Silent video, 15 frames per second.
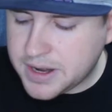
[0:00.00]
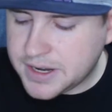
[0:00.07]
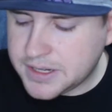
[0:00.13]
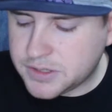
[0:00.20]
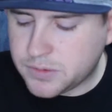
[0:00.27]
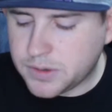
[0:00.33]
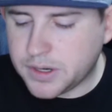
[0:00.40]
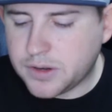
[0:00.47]
it
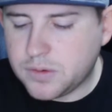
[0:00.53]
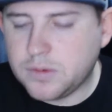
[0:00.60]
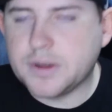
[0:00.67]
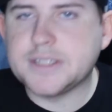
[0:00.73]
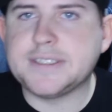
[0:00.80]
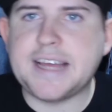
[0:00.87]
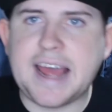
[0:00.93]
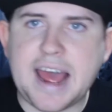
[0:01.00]
is really cool
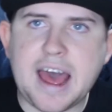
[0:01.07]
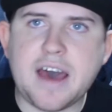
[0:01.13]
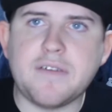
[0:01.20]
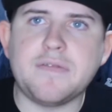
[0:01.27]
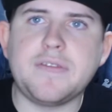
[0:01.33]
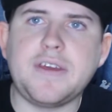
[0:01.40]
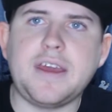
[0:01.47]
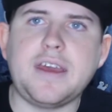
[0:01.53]
because they
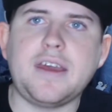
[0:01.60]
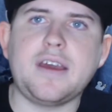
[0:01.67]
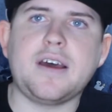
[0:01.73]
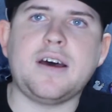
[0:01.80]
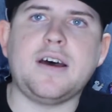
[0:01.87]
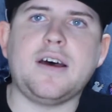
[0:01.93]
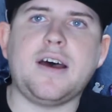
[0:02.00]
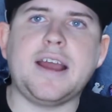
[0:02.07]
have the
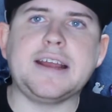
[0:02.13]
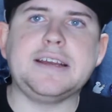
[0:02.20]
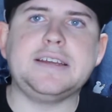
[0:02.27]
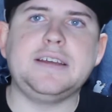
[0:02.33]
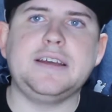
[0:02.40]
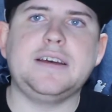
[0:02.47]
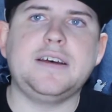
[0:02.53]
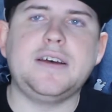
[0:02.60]

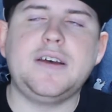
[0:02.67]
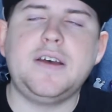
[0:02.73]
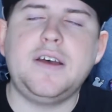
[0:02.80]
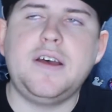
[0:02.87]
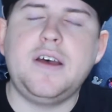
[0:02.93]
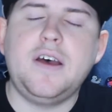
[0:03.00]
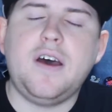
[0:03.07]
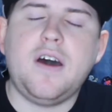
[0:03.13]
idea
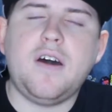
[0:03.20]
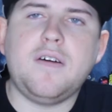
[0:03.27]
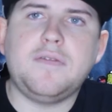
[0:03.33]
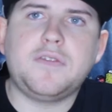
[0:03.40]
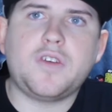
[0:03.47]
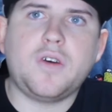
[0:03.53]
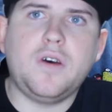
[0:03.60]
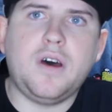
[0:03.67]

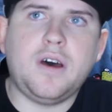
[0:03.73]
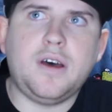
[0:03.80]
of